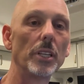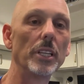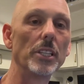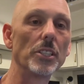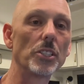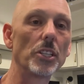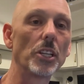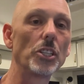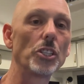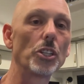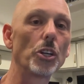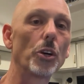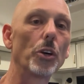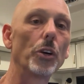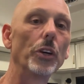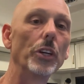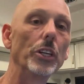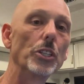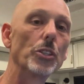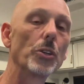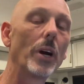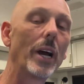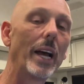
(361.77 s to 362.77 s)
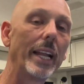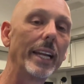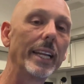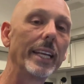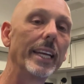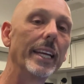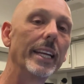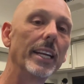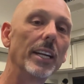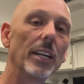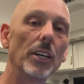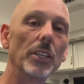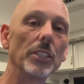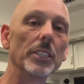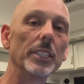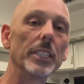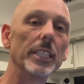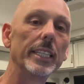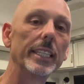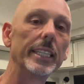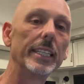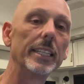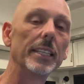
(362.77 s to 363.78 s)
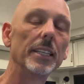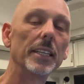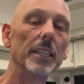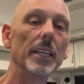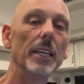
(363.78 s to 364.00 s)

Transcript: in such a hurry trying to get it all done